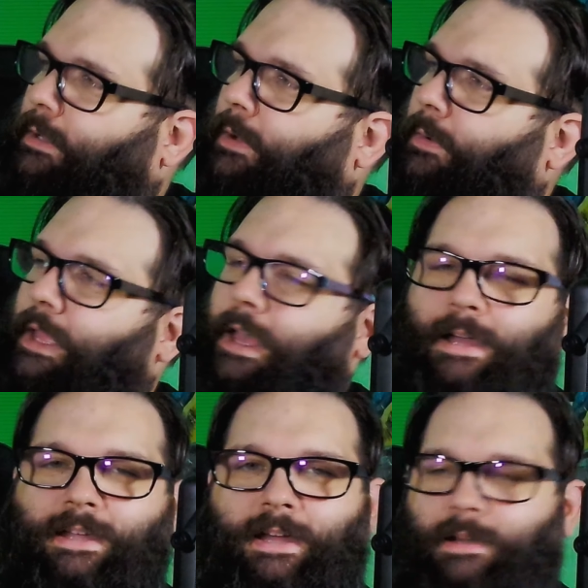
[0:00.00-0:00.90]
Oh
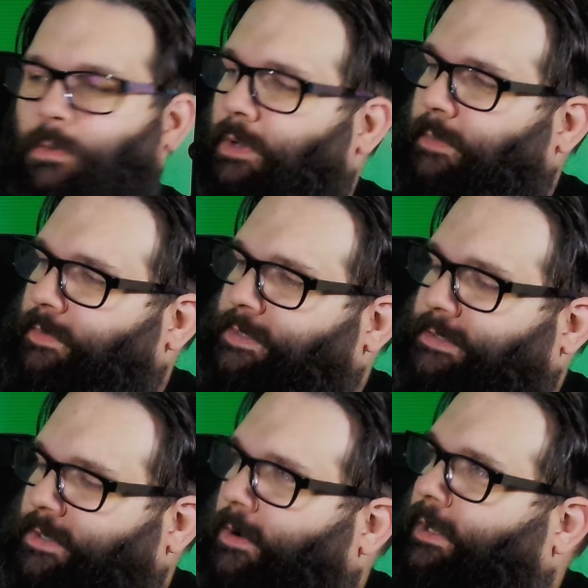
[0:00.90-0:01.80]
yeah, yeah. Gwenom
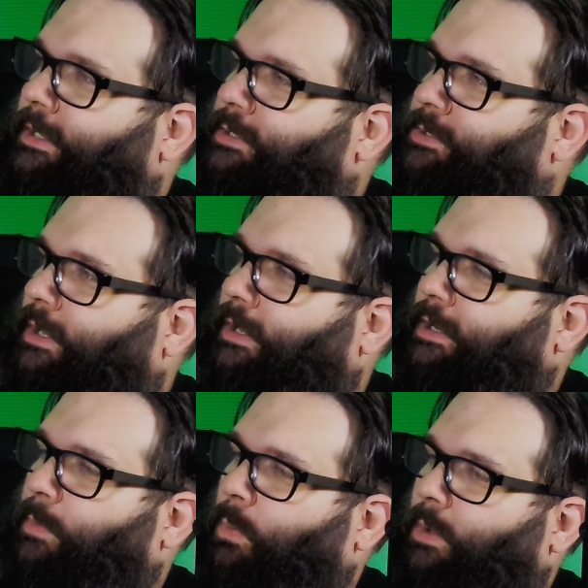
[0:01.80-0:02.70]
versus Carnage, uh,
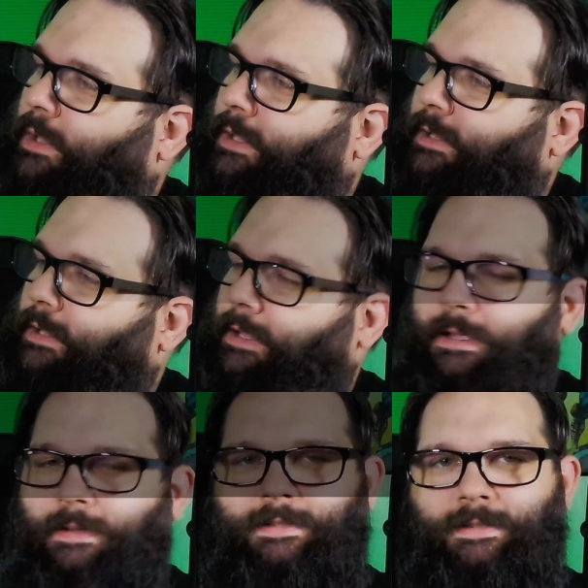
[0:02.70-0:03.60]
number one.
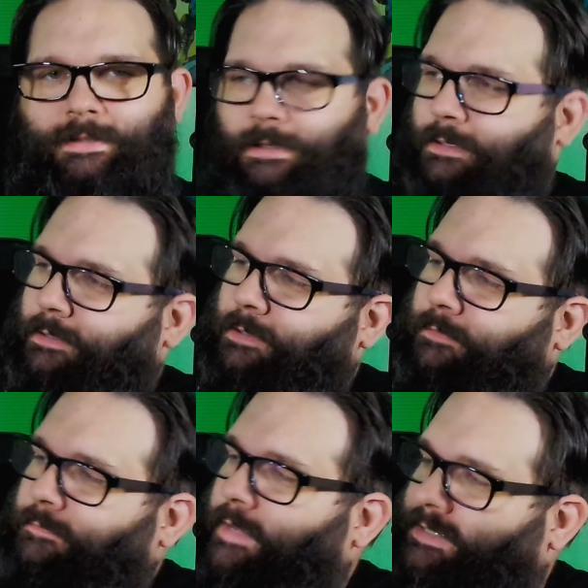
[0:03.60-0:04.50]
This is the
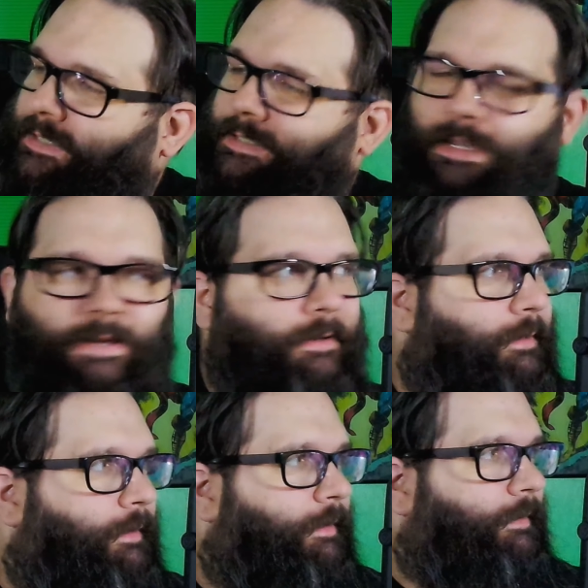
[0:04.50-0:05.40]
the Face It
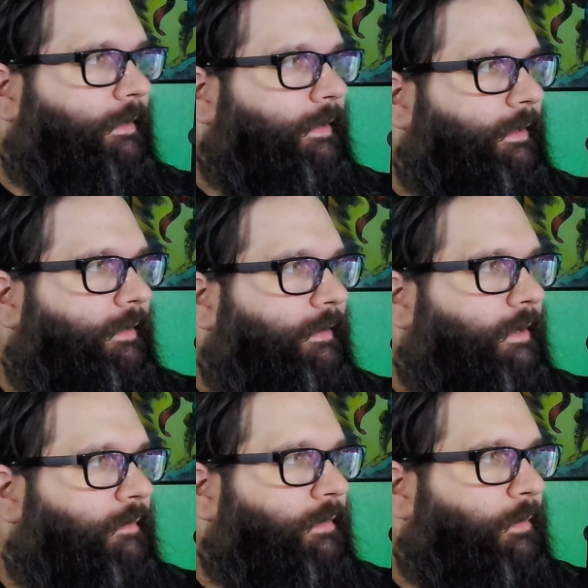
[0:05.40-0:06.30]
Tiger uh,
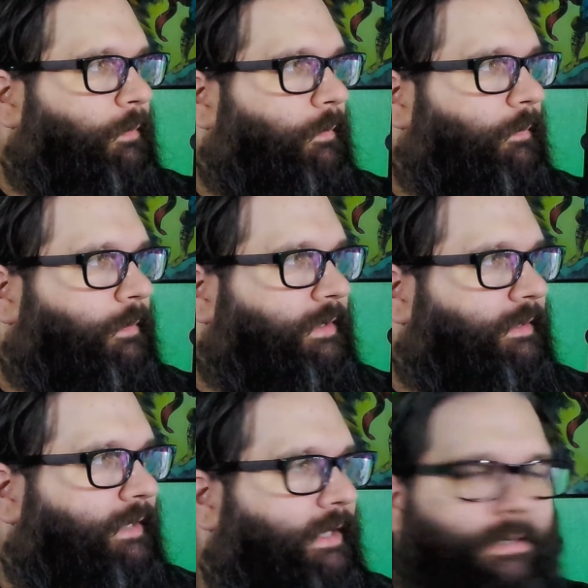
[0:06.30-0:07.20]
cover.
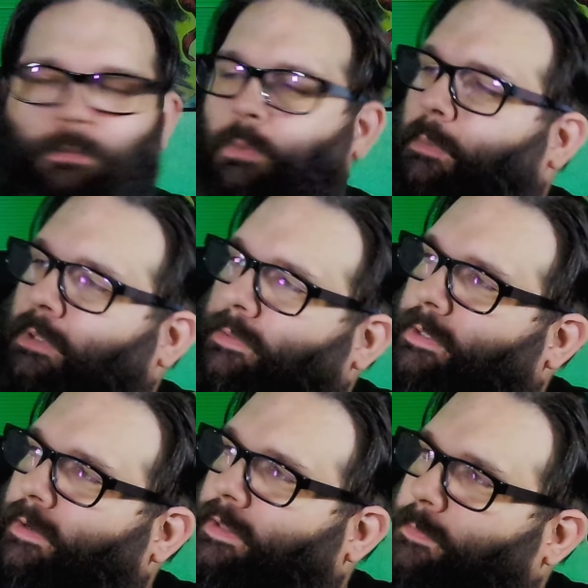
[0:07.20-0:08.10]
That in the word balloon
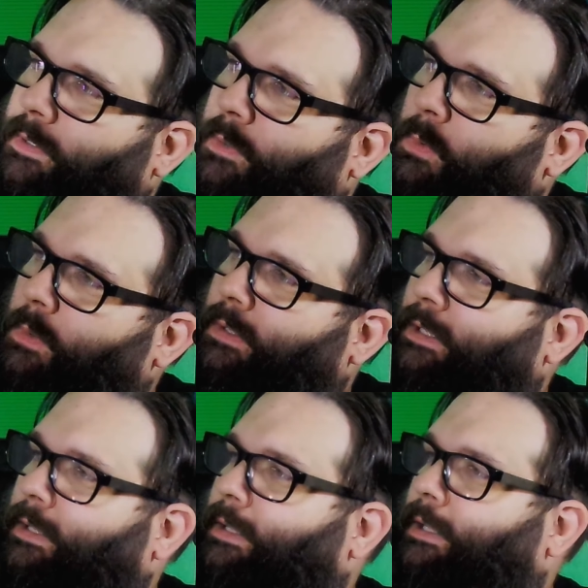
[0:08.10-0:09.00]
there. That's pretty cool.
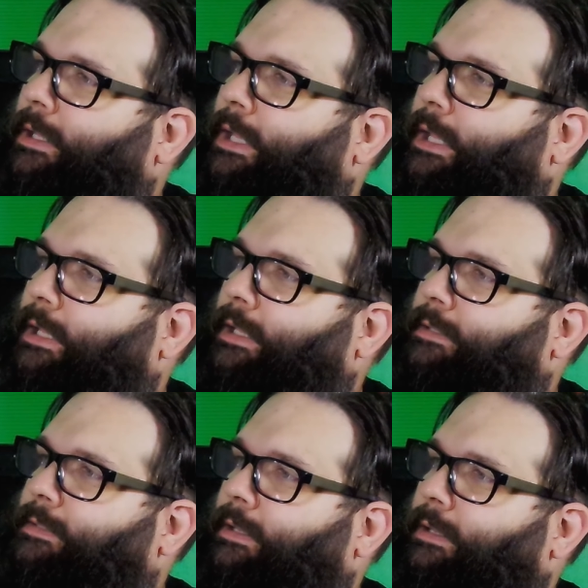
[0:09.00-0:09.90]

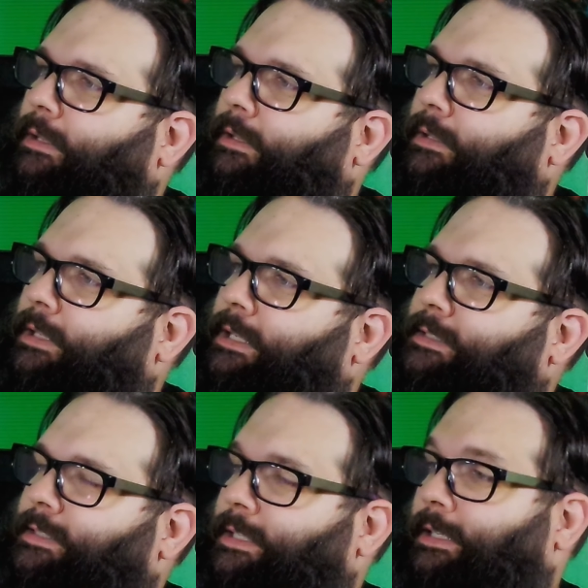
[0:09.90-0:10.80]
And uh,
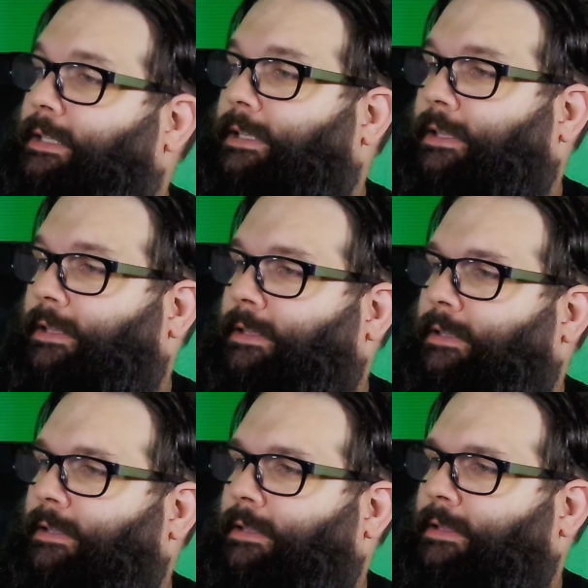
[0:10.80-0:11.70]
it's the
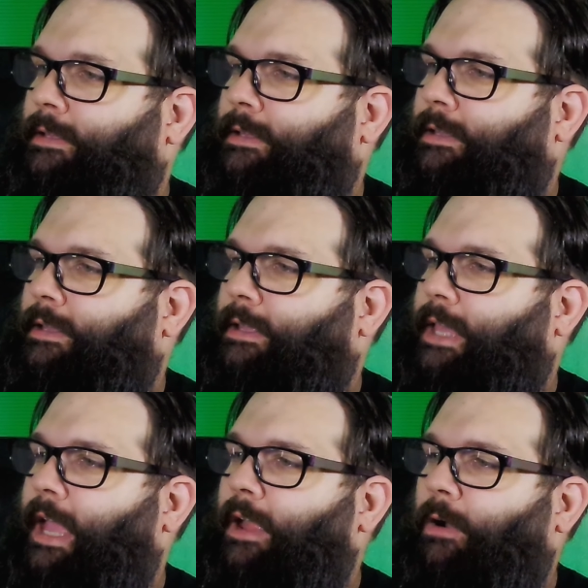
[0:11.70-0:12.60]

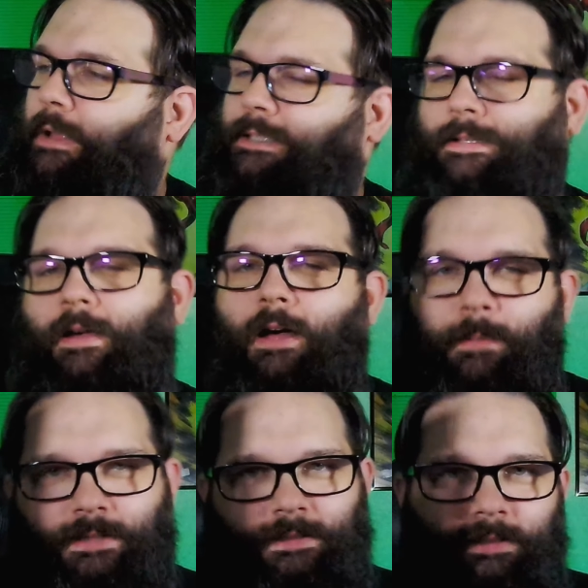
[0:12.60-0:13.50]
KRS Comics